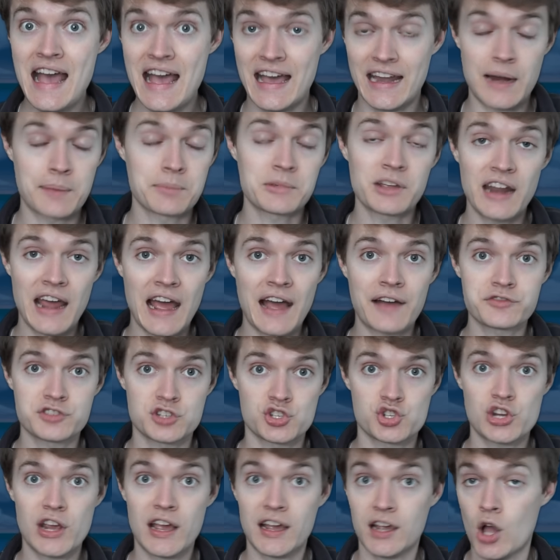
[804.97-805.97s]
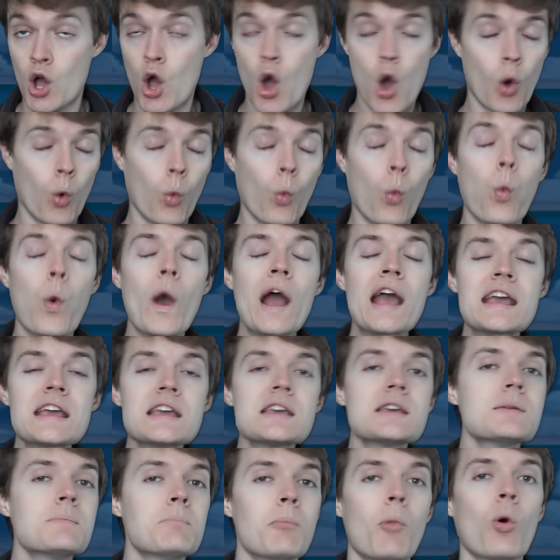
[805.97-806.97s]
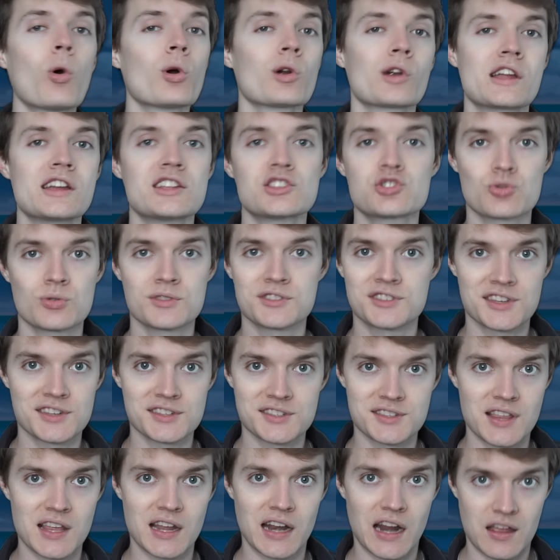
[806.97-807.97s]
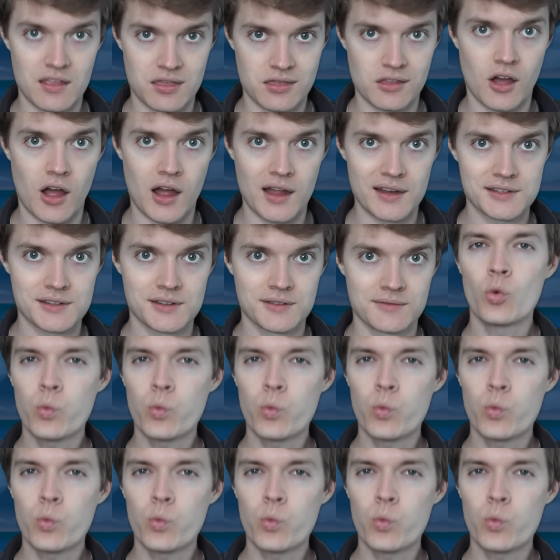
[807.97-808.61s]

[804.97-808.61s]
and I'm gonna have to check way more entrances than I thought.